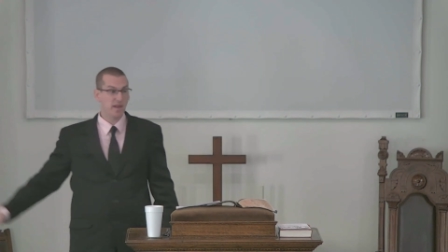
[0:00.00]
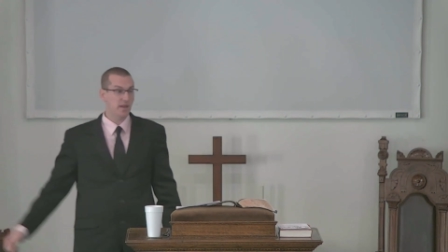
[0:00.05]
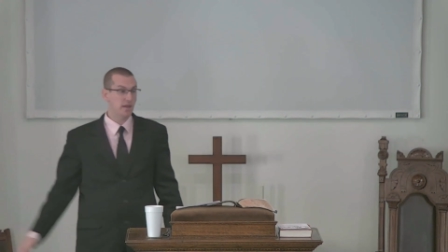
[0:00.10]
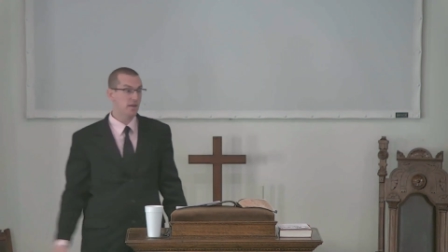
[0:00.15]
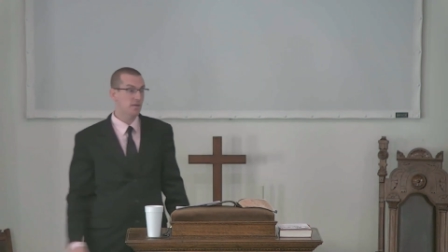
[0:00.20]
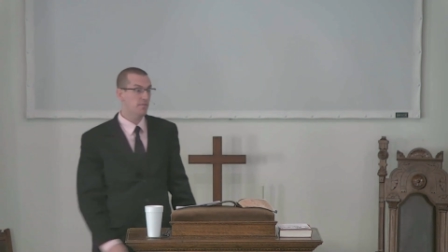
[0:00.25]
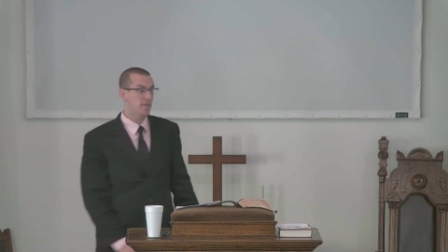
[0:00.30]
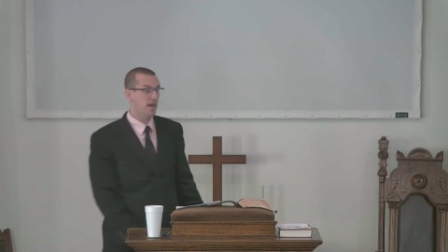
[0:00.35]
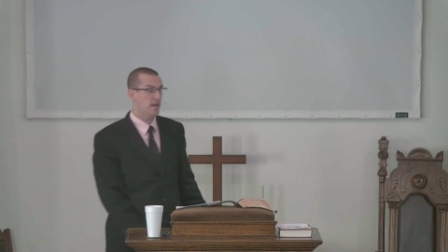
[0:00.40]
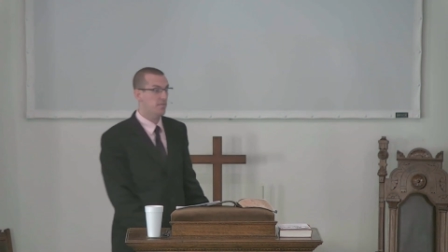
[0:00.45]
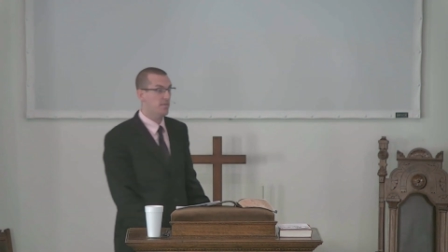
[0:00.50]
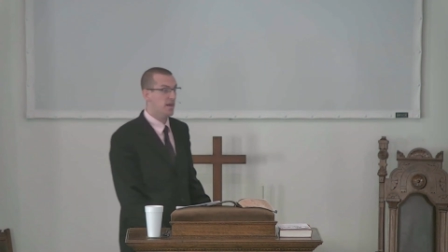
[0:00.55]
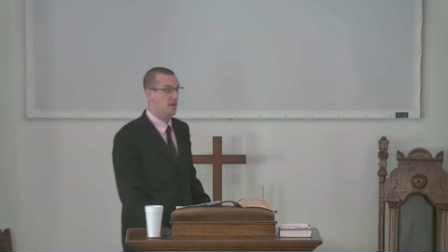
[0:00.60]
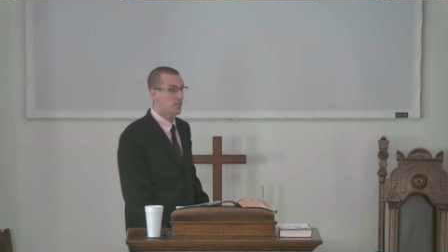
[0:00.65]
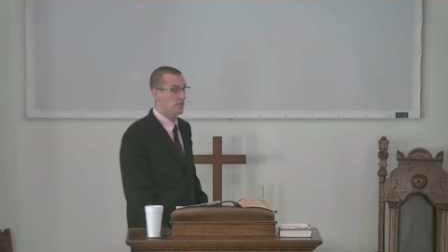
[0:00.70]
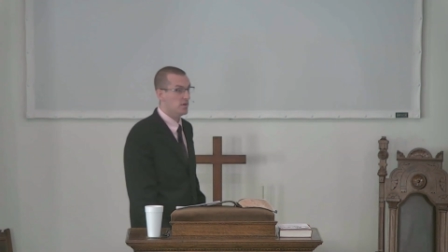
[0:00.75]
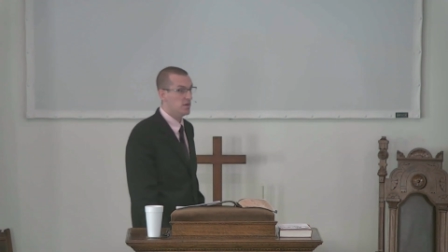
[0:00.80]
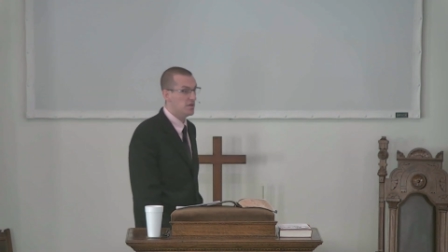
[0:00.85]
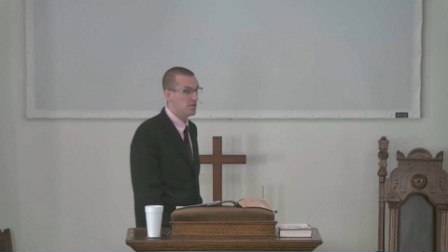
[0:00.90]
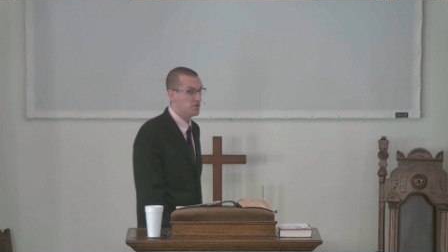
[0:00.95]
as many man
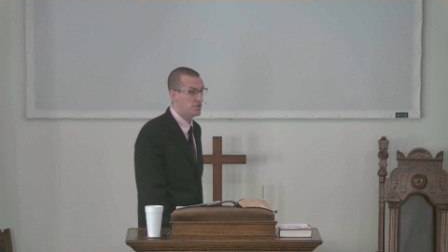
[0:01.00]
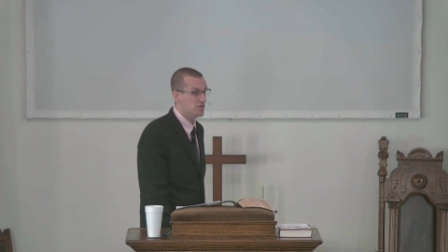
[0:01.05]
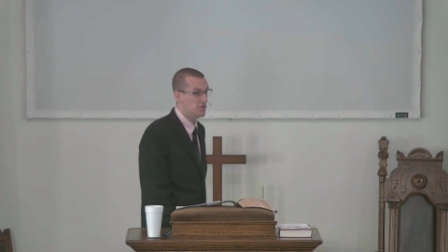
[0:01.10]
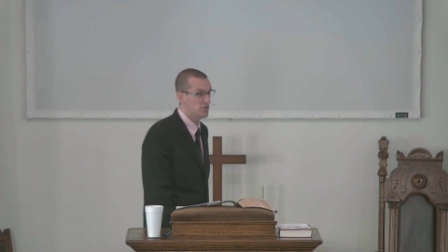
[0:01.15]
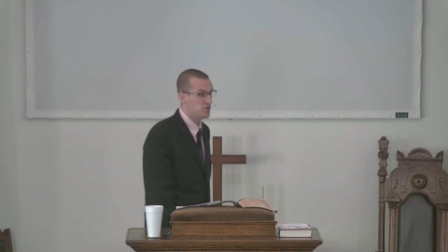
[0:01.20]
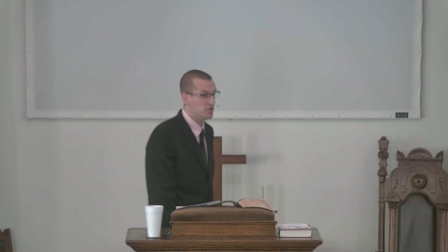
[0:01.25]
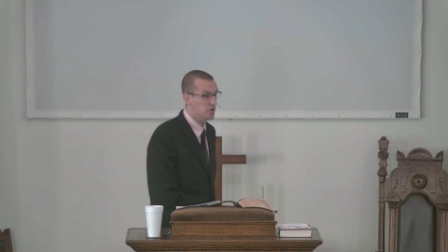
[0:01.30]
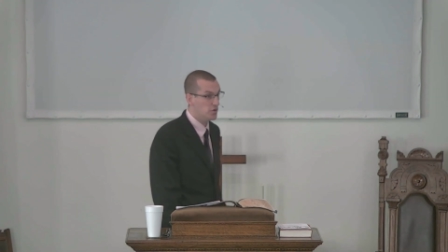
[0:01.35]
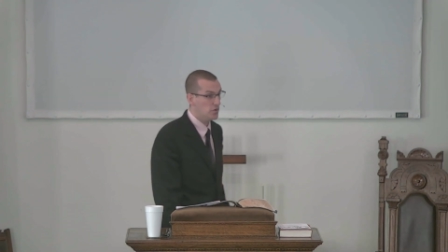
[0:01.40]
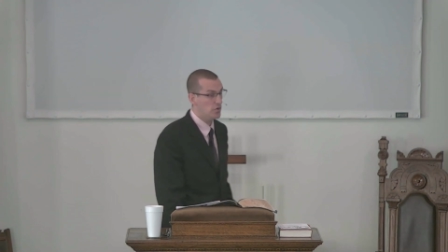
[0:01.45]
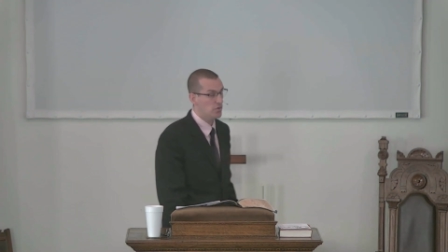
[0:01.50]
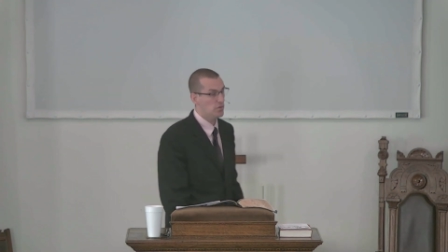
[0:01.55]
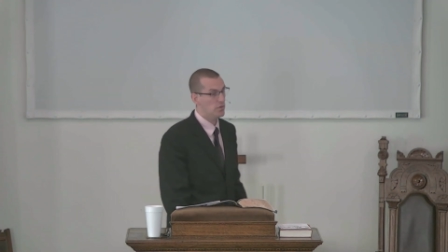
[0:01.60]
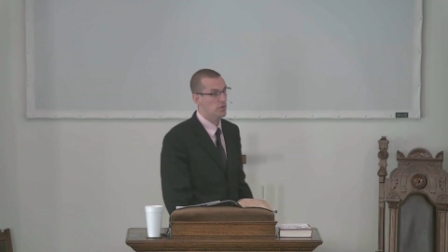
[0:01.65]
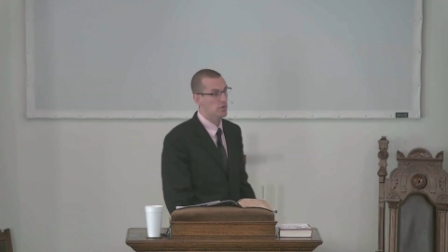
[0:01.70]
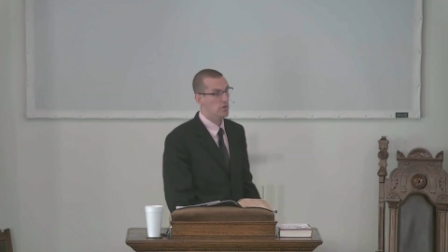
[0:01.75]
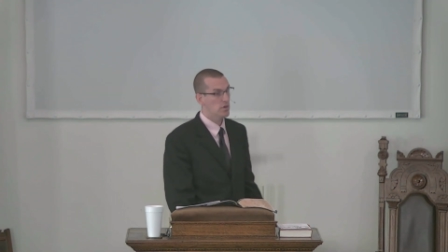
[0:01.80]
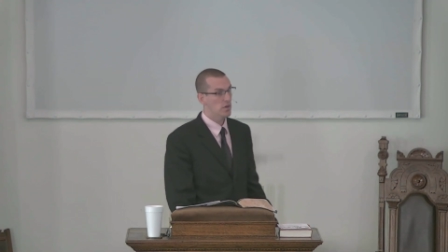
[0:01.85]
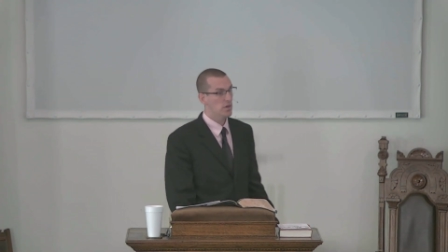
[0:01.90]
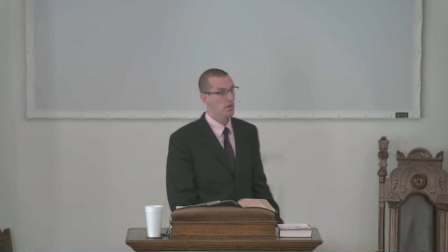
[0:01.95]
made religions
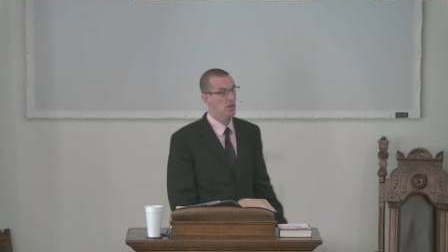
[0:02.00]
do,